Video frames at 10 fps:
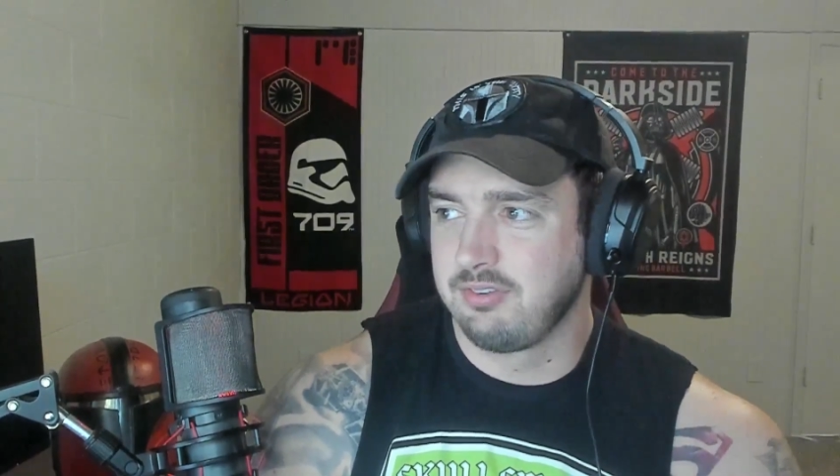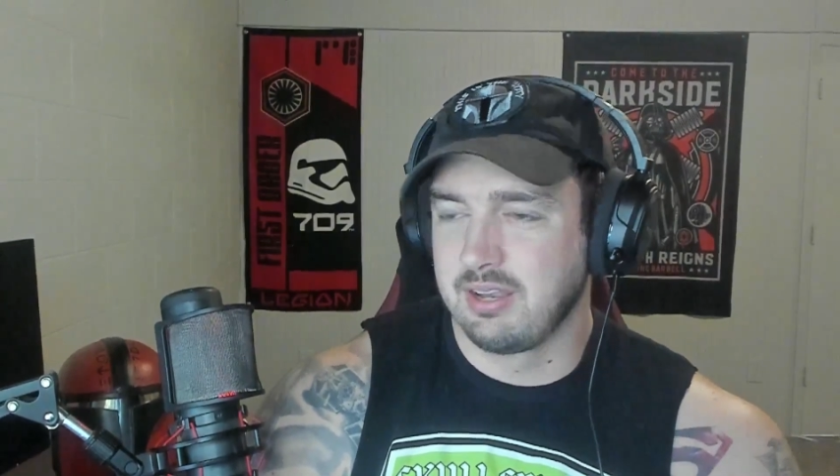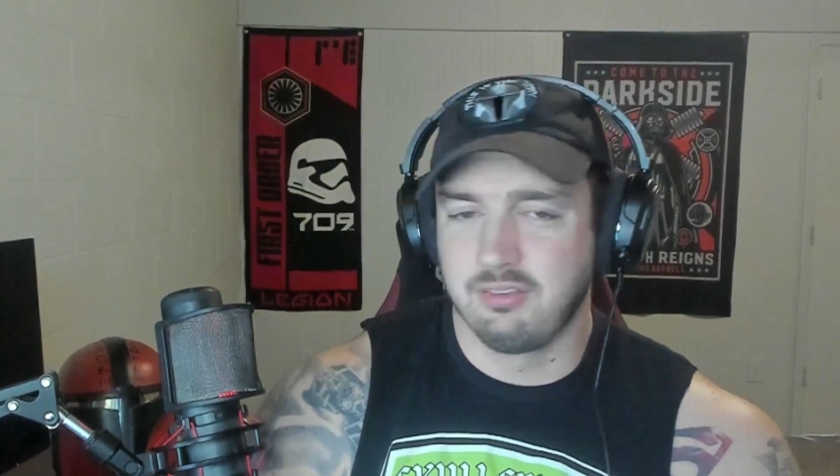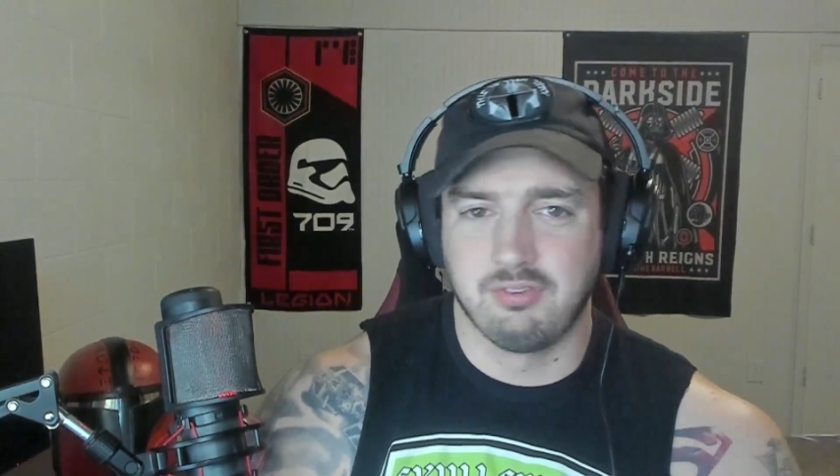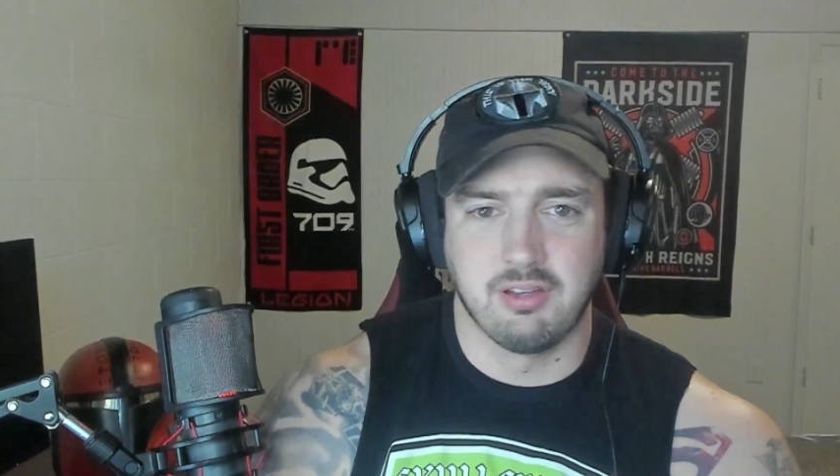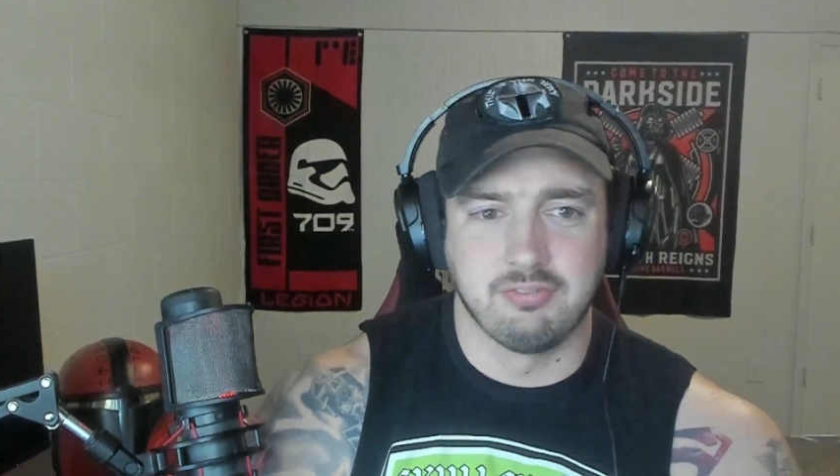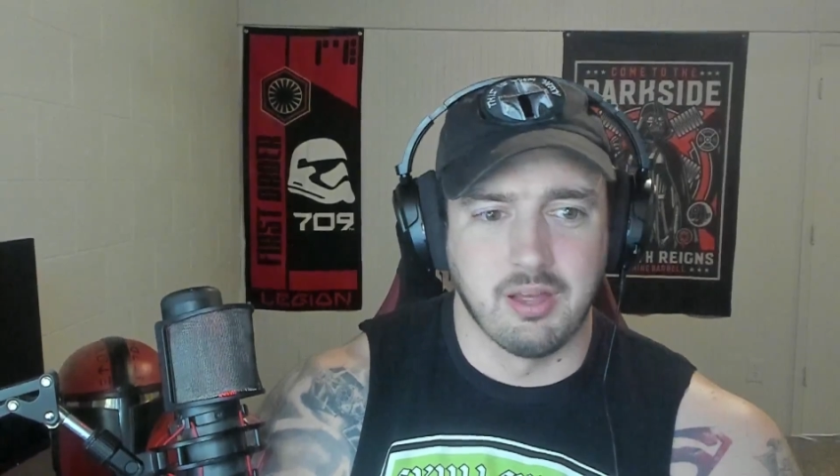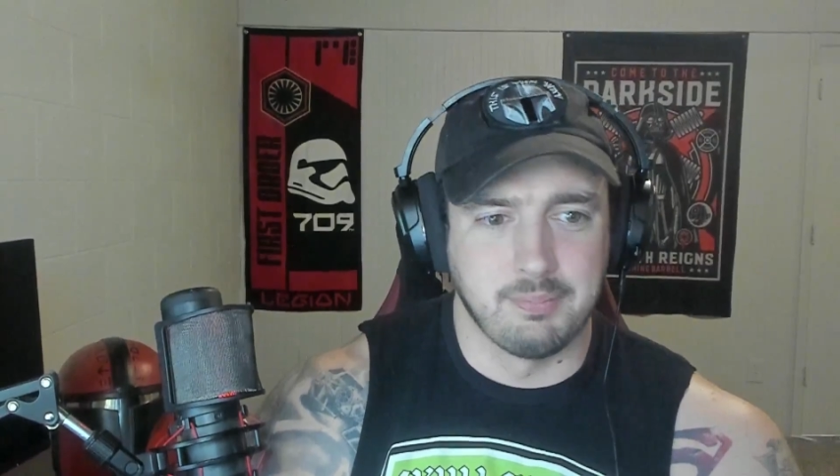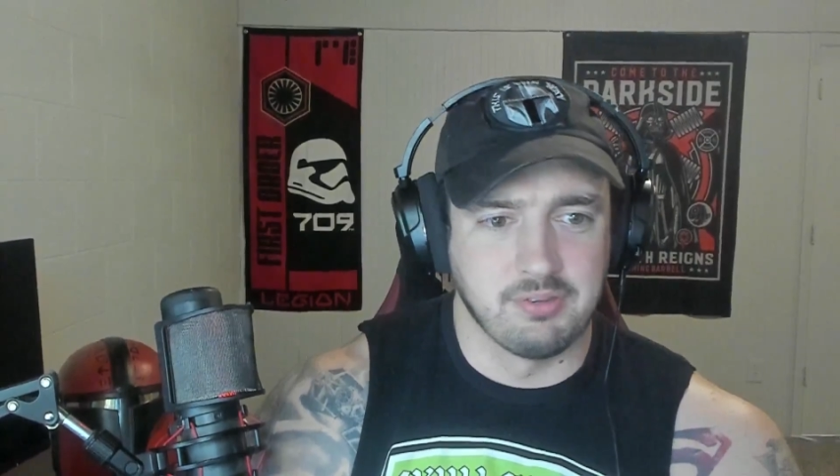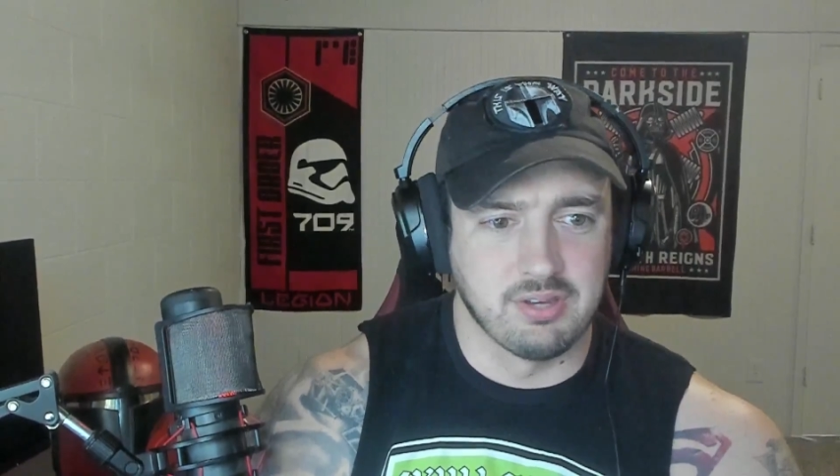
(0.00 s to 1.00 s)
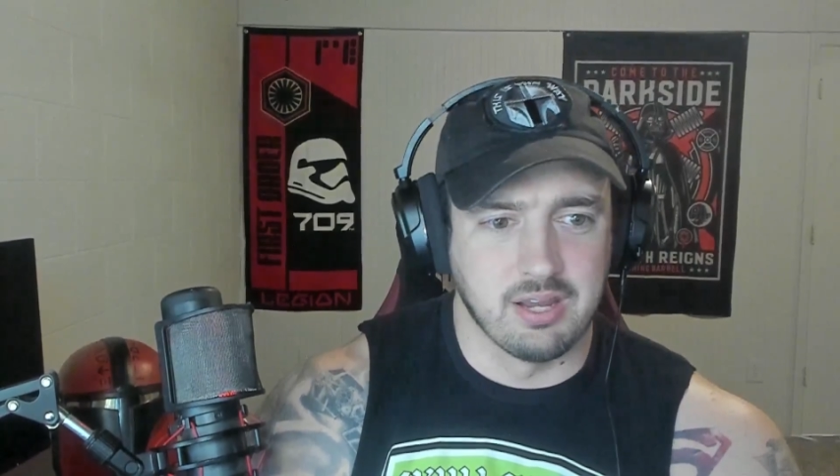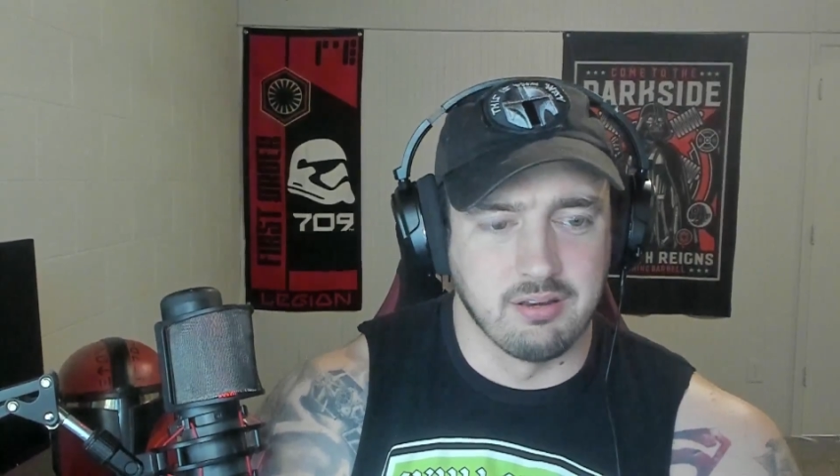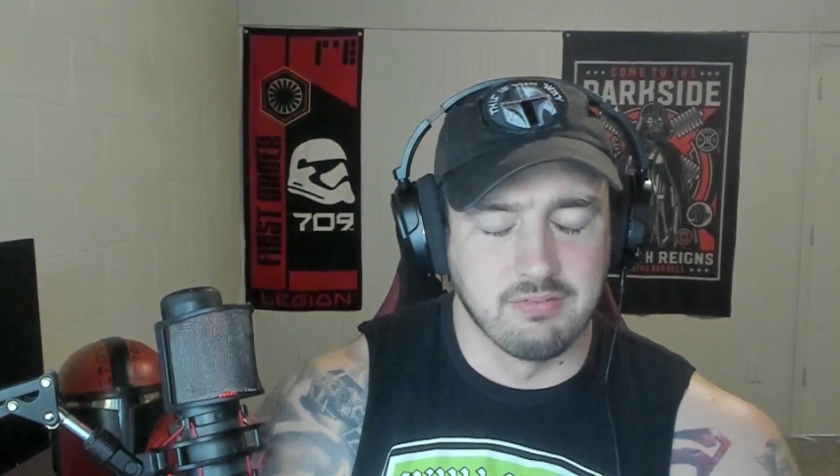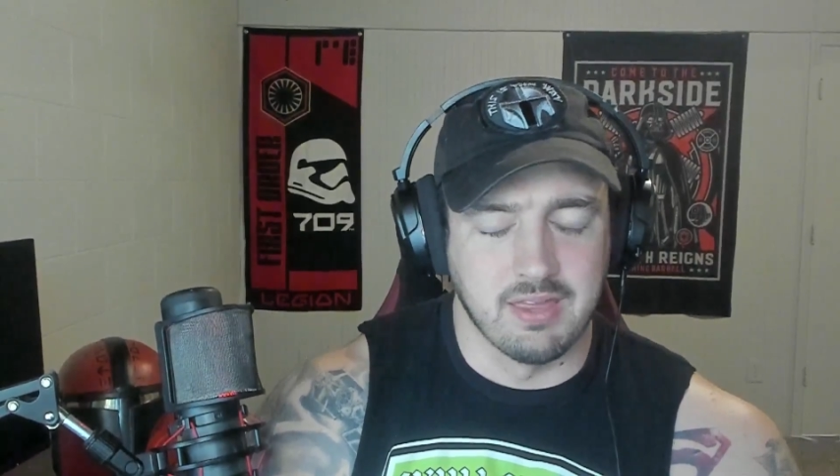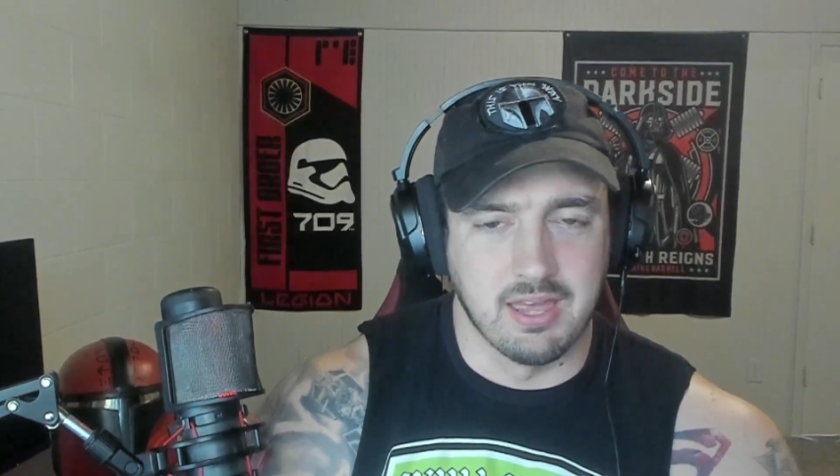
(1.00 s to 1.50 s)
set itself up as kind
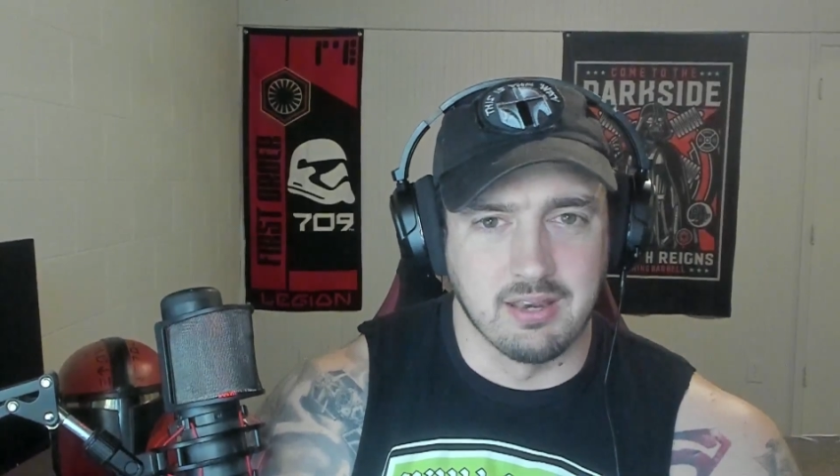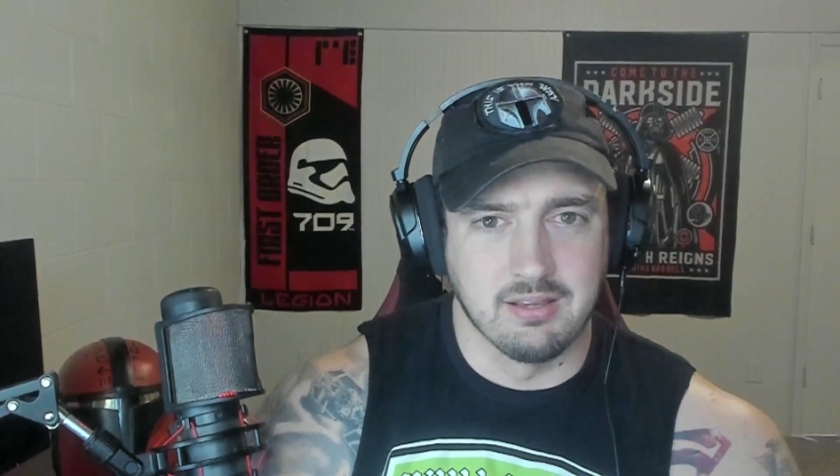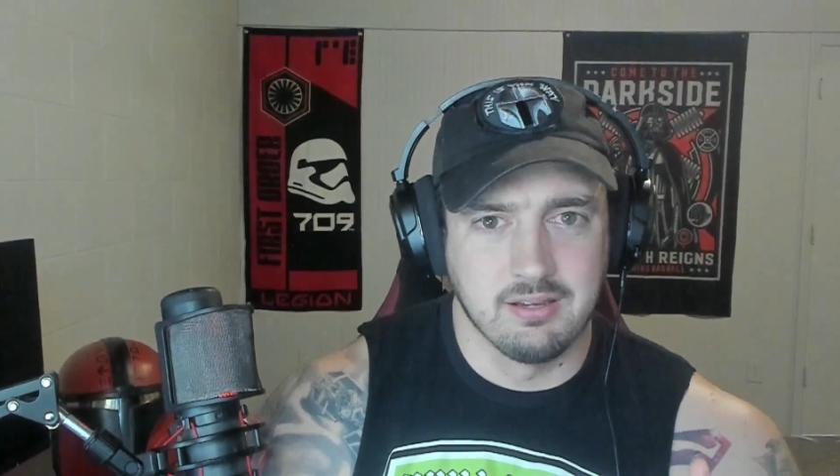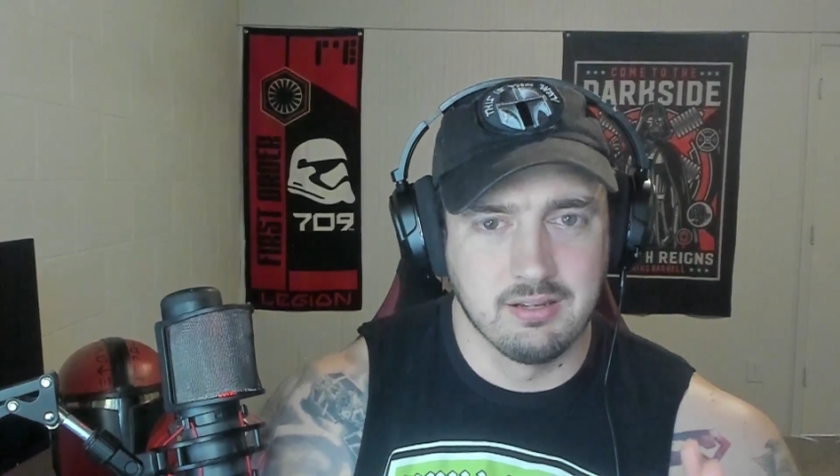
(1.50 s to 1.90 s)
of that